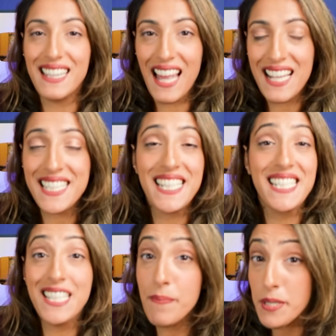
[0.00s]
And lastly,
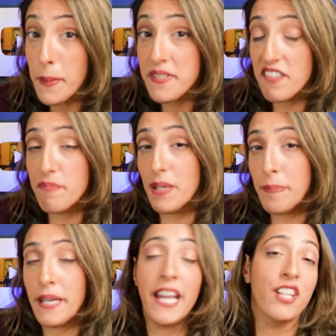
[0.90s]
symptoms of B
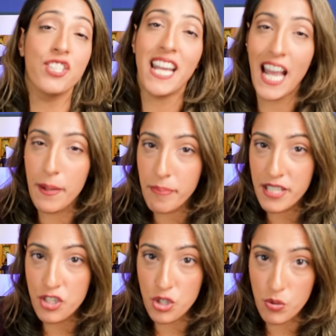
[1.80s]
P H can
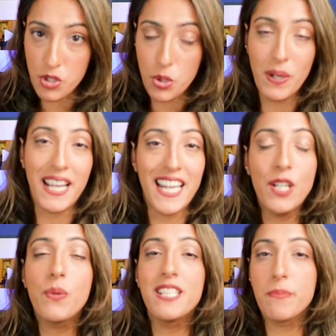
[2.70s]
be due to
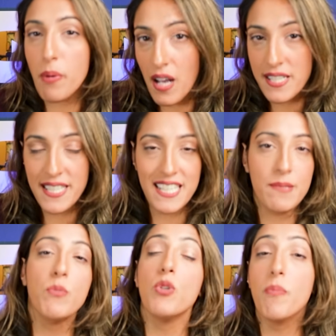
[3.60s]
increased prostate
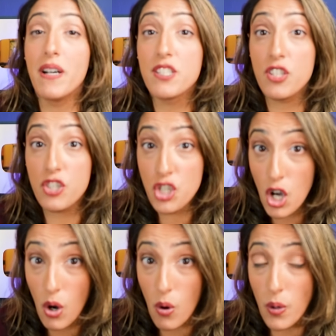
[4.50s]
smooth muscle
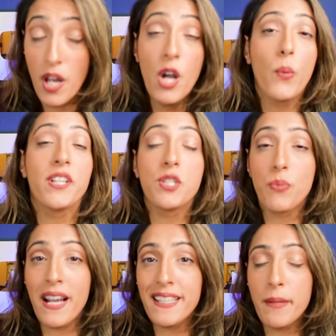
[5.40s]
tone, which
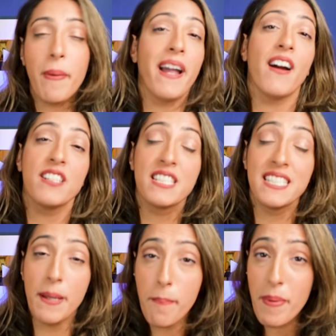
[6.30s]
is regulated by our
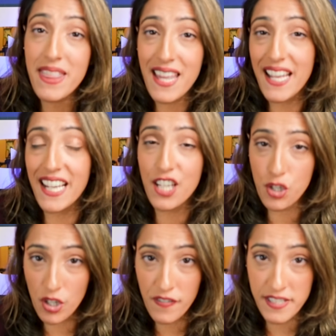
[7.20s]
sympathetic
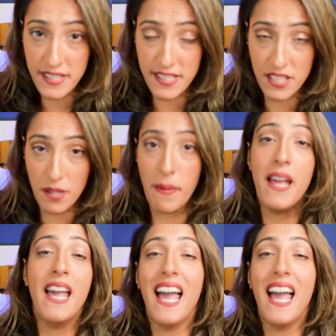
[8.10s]
nervous system.